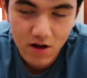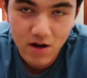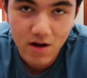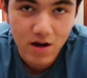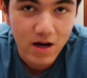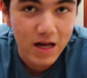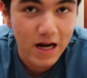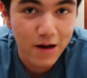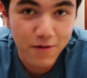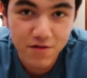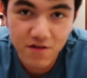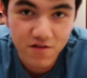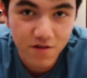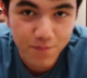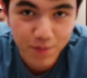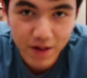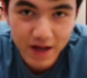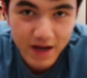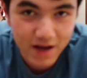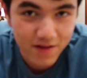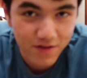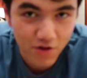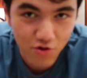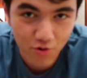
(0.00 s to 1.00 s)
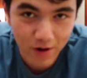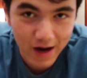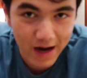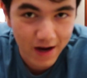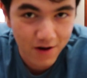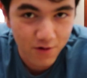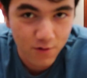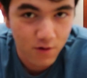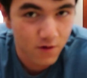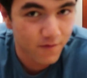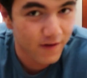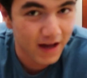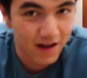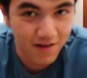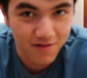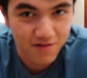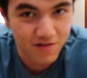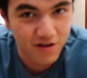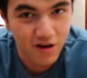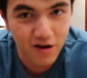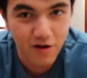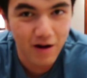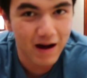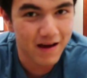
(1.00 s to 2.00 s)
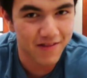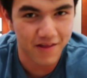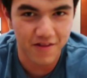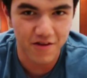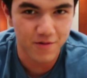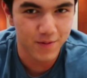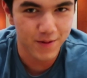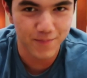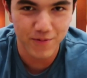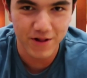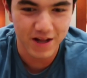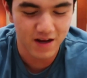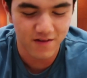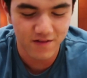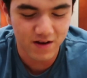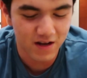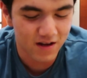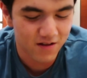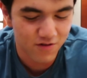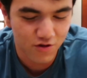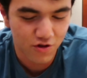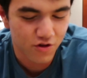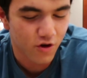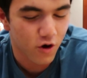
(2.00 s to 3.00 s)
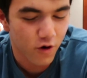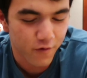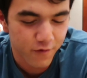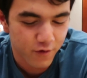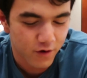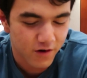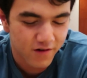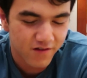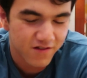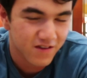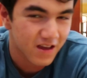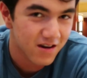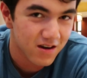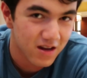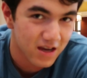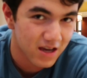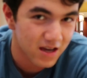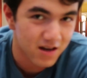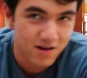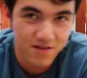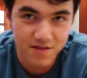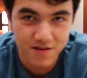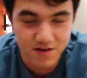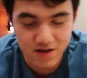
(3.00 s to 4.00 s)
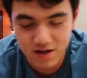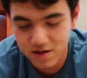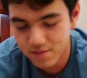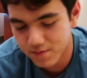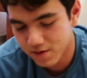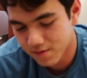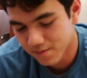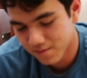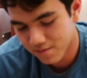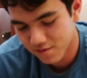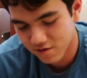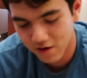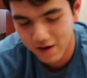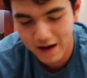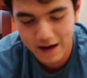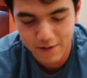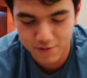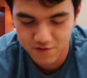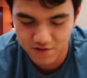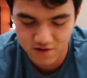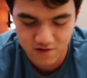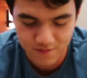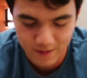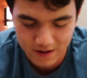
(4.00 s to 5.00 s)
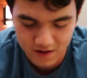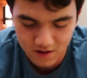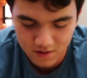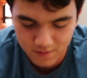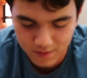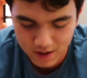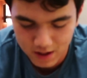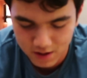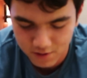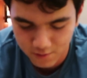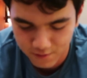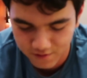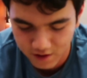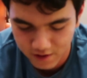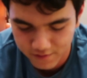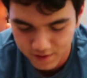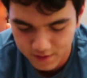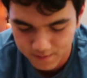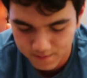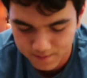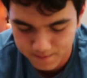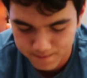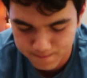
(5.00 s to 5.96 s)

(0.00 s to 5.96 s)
And I was also playing in the Dragon Duel then, so I thought there'd be plenty of kids just overextending into Nib. So I was expecting to be able to resolve it.